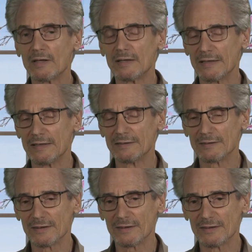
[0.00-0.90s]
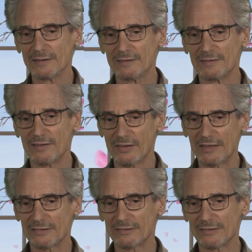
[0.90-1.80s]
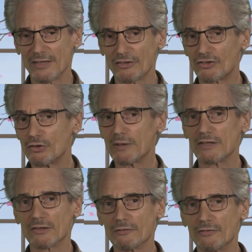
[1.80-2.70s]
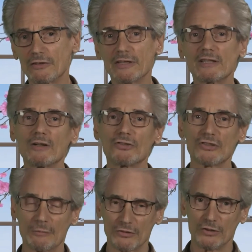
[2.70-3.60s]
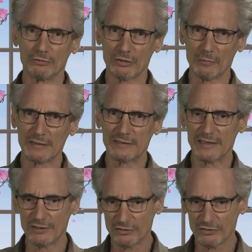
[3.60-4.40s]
And that's a suet is a very close substitute for something like that.